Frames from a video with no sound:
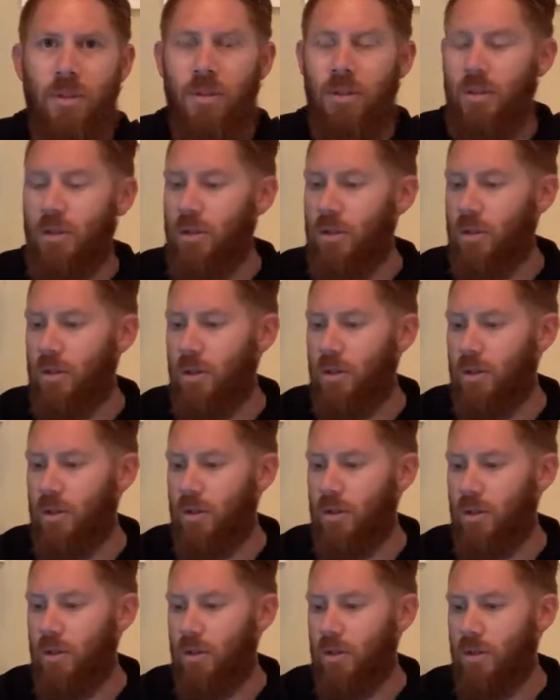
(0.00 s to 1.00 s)

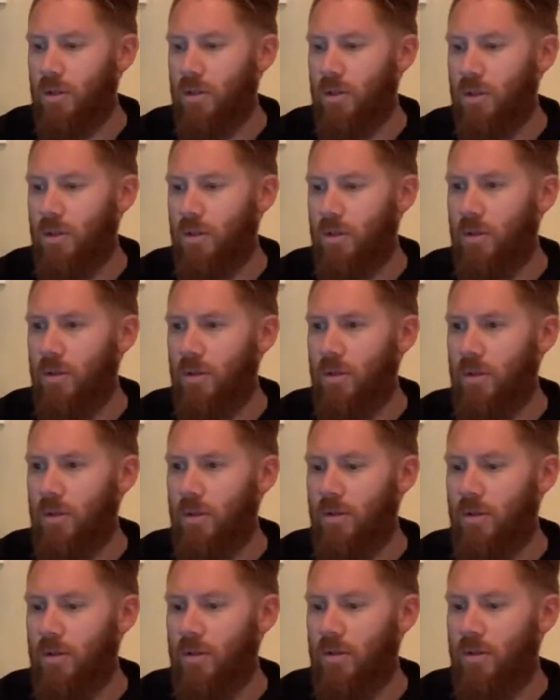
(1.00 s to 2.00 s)

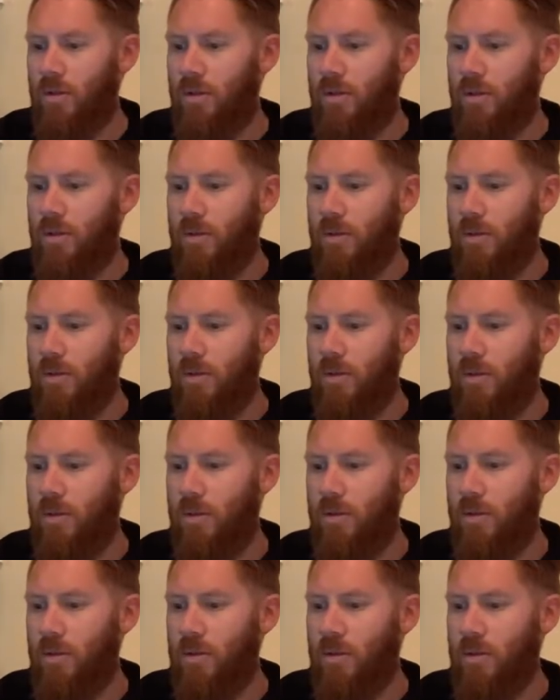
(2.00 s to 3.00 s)

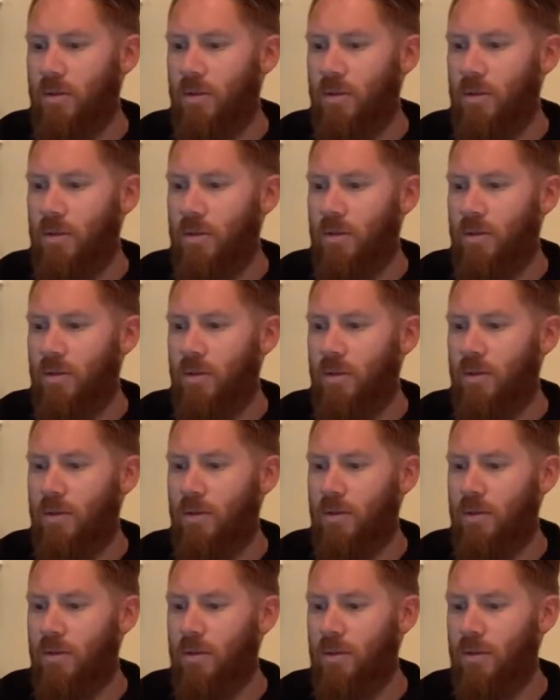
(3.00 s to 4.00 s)

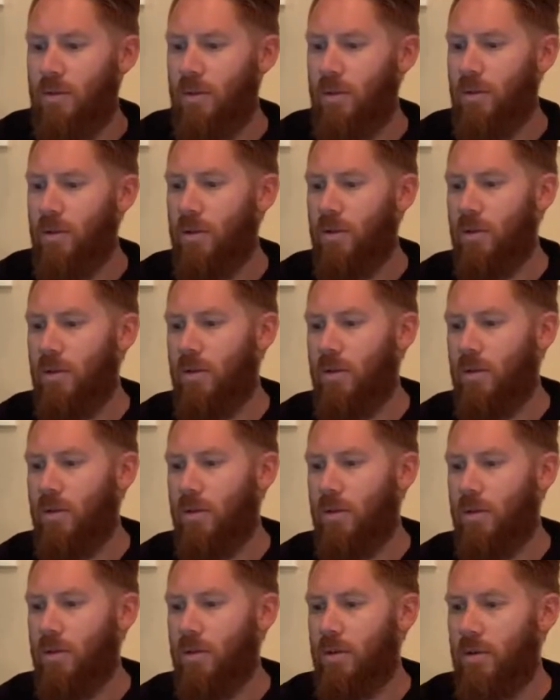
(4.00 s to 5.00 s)

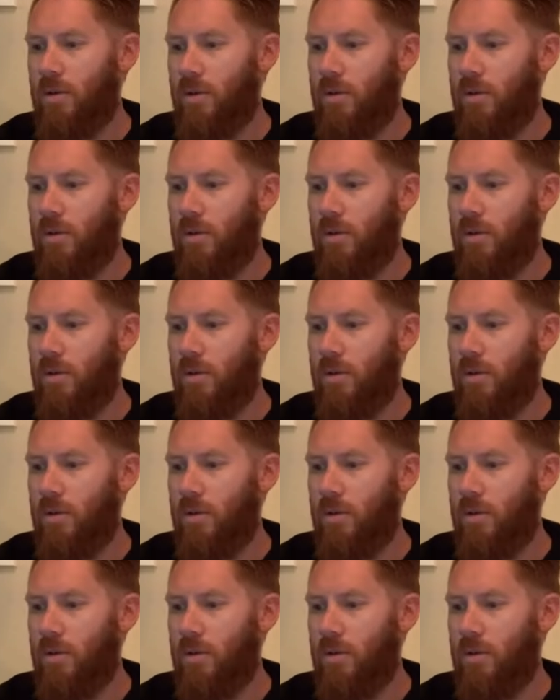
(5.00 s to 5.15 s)
(no one is talking)